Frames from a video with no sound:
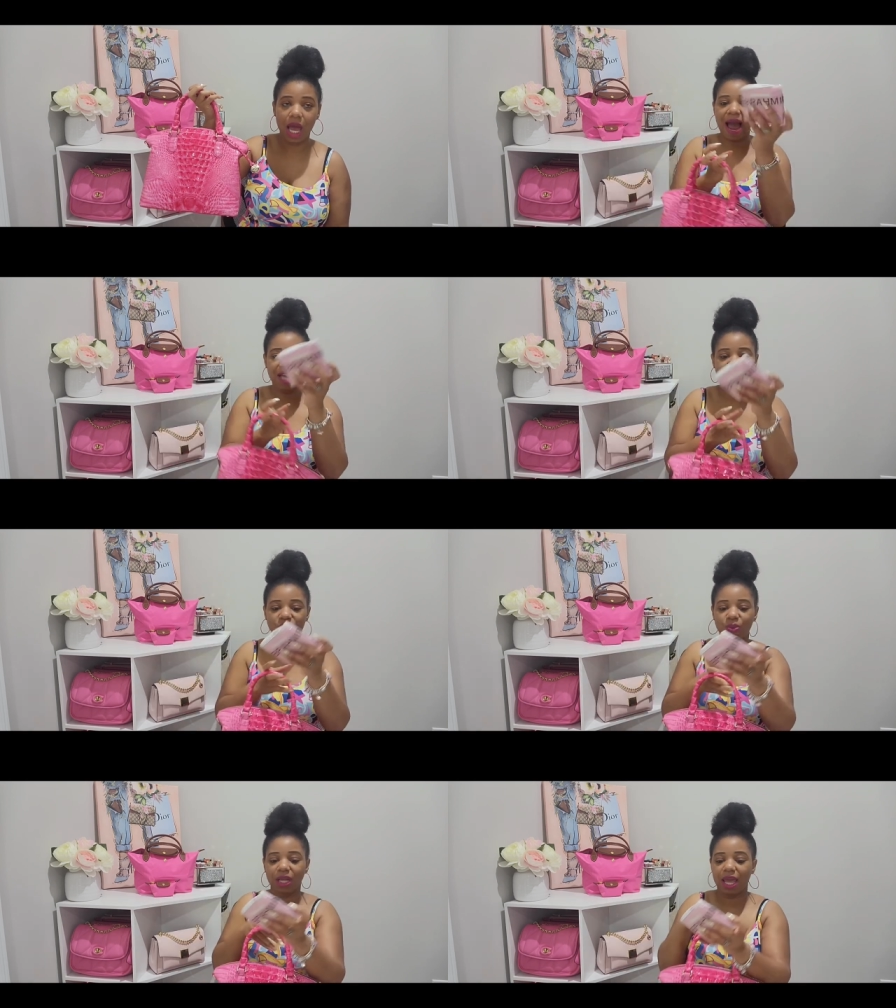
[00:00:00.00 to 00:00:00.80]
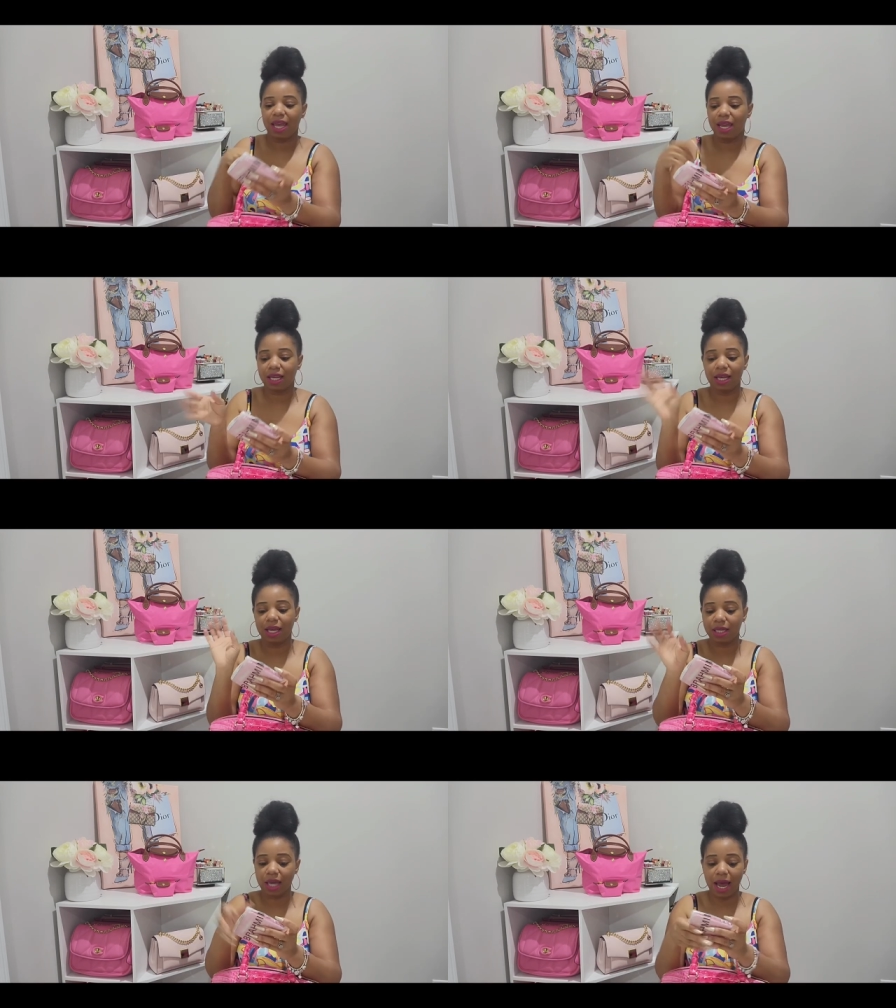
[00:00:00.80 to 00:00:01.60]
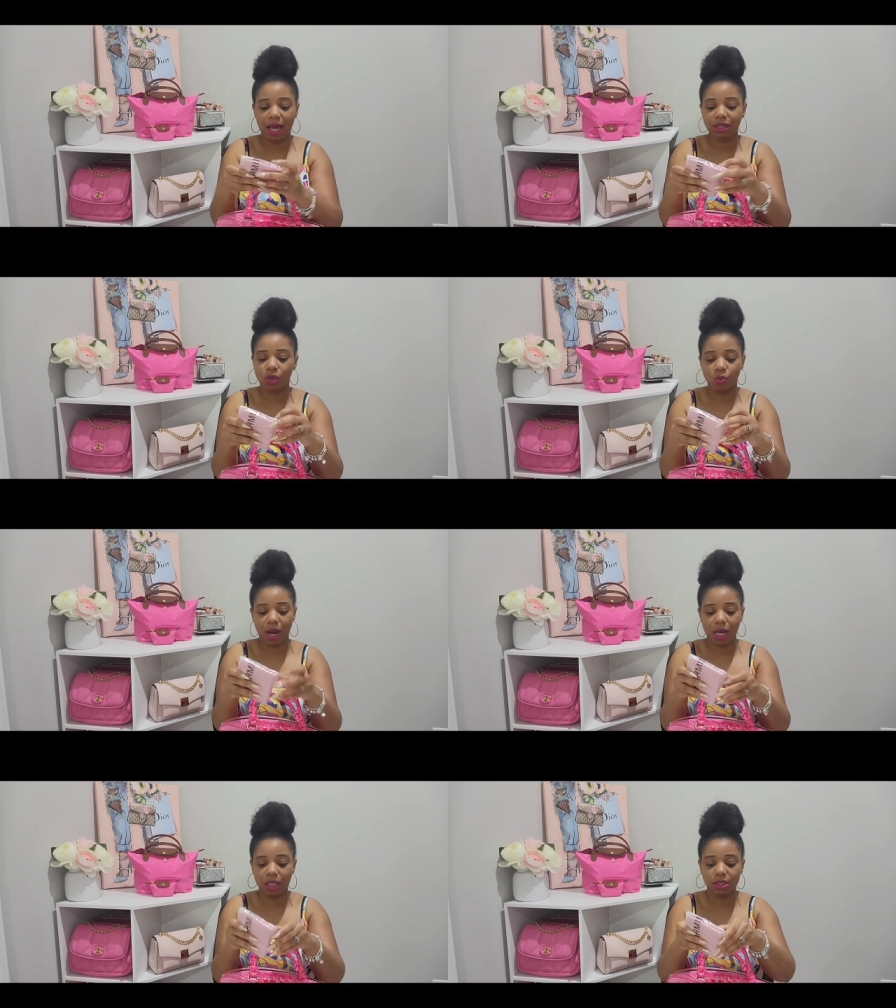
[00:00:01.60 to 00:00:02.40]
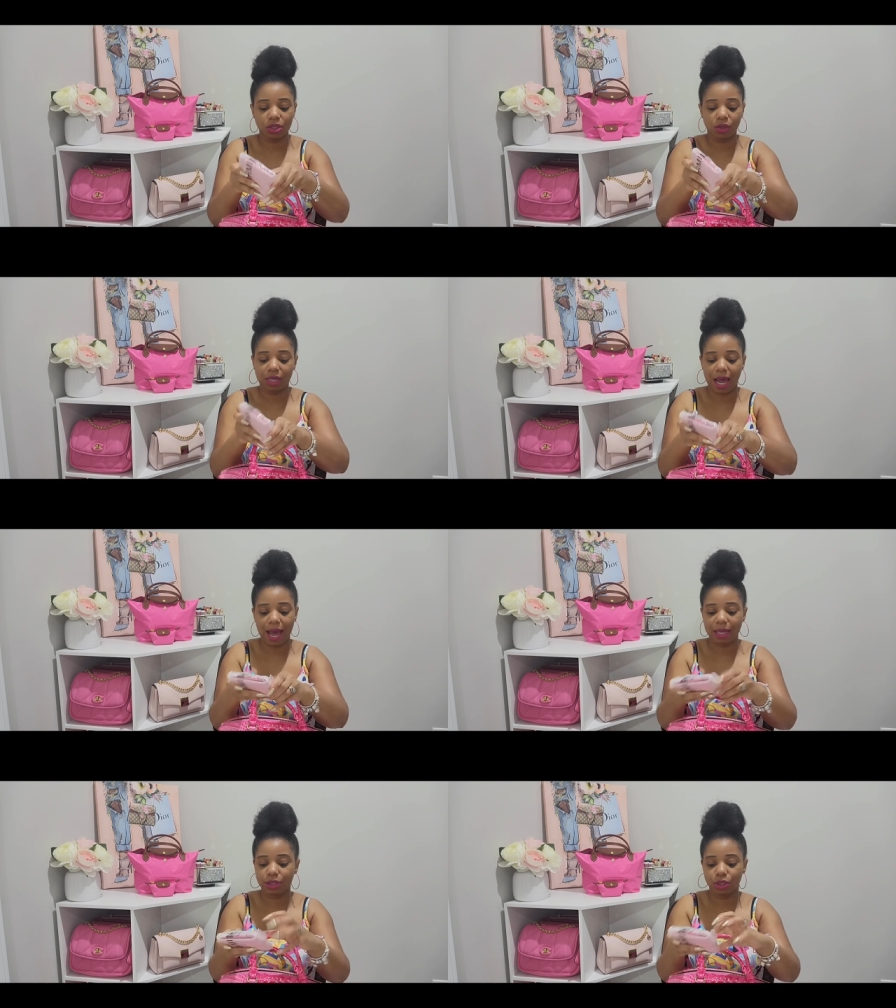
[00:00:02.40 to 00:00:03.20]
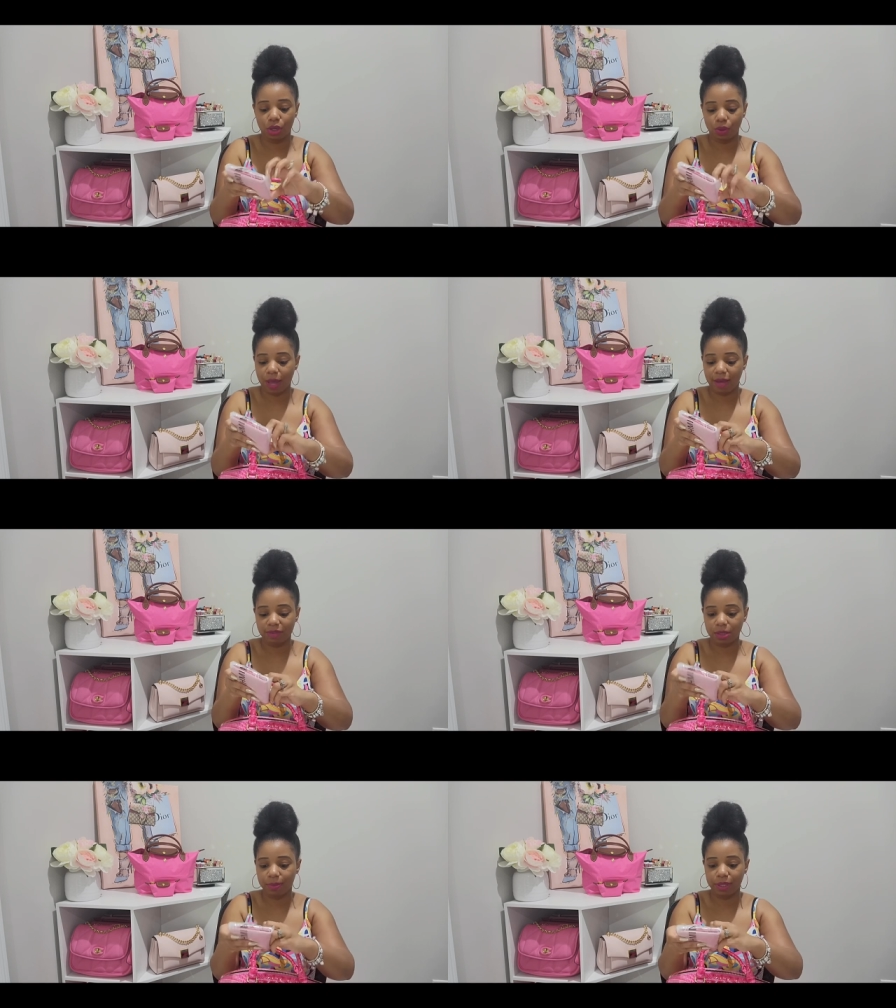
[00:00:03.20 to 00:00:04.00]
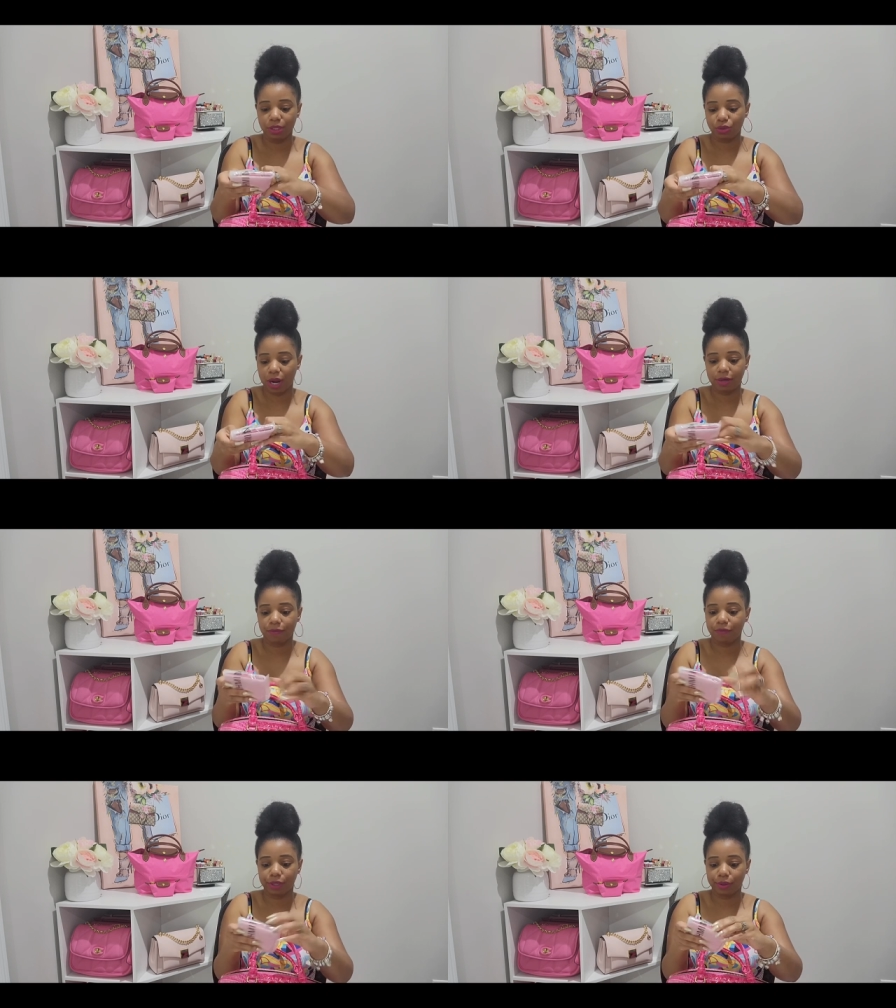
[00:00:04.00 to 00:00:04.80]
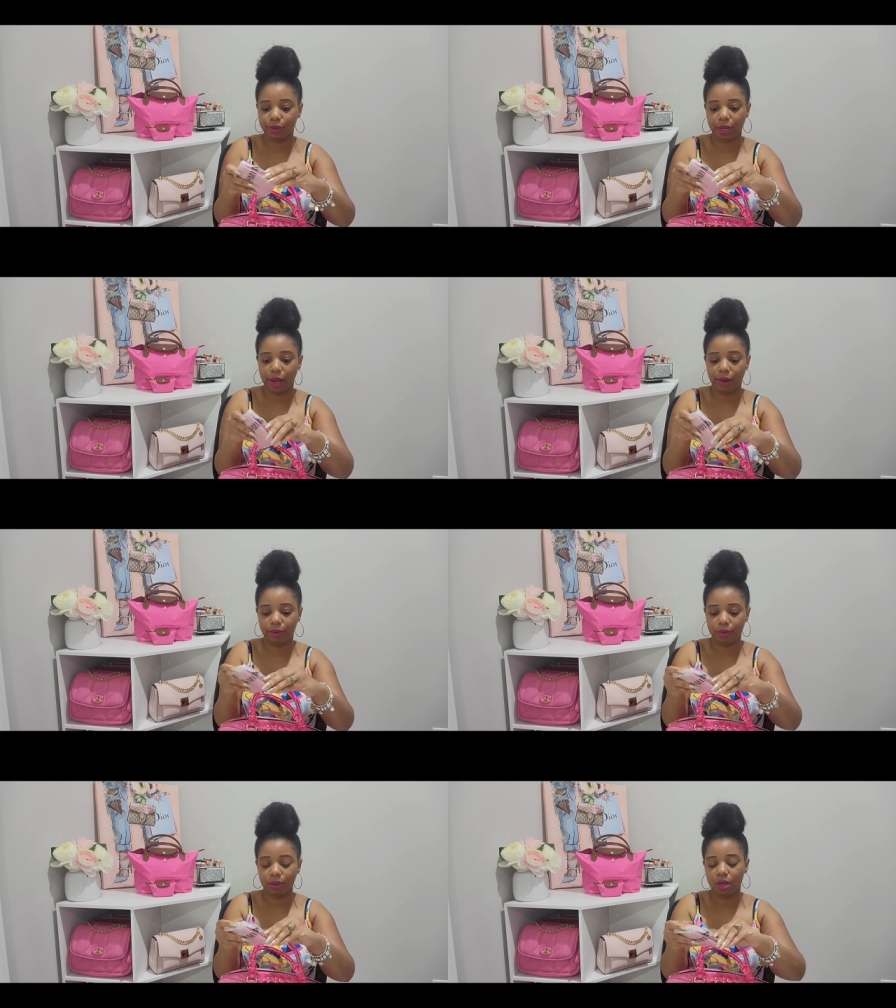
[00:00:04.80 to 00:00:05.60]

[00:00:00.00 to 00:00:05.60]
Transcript: I just went ahead and got the wallet so that I don't have to be trying to figure it out.